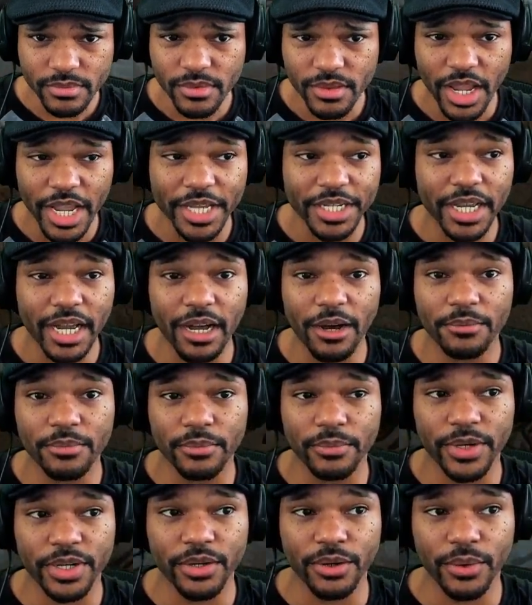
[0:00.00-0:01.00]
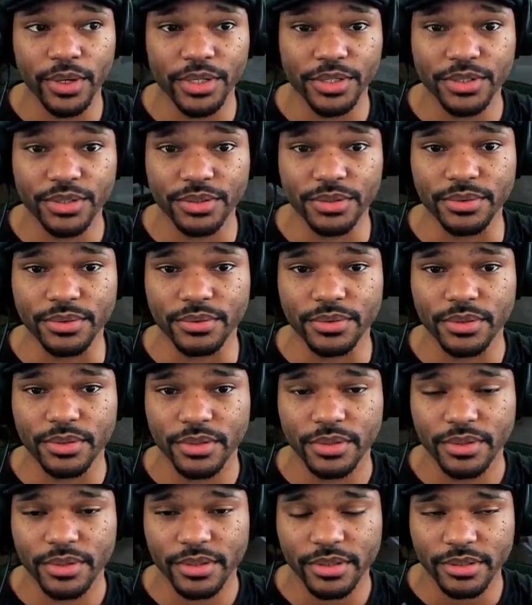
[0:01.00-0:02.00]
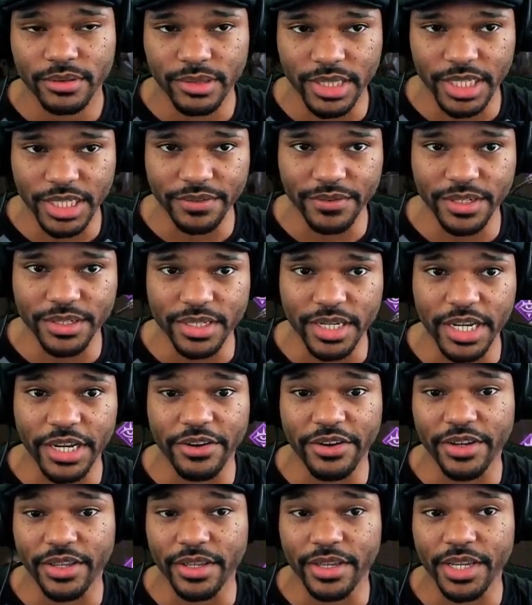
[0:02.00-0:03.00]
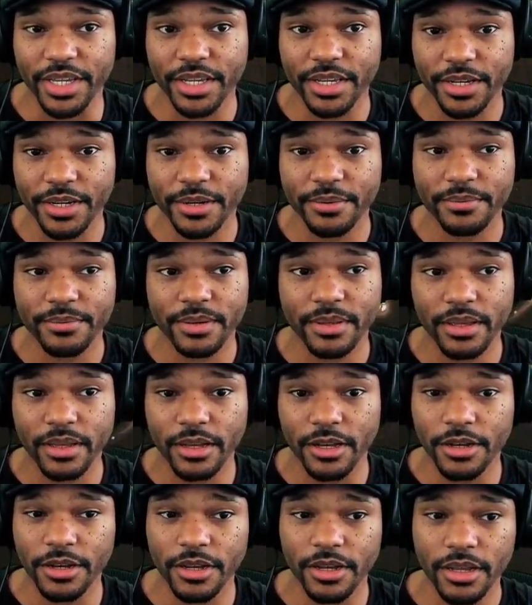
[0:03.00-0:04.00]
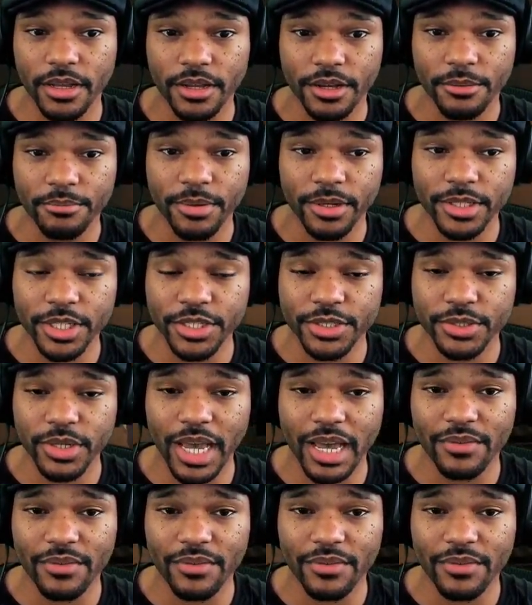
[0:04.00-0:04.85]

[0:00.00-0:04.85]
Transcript: anyhow, we're going to leave this area here. But at least you have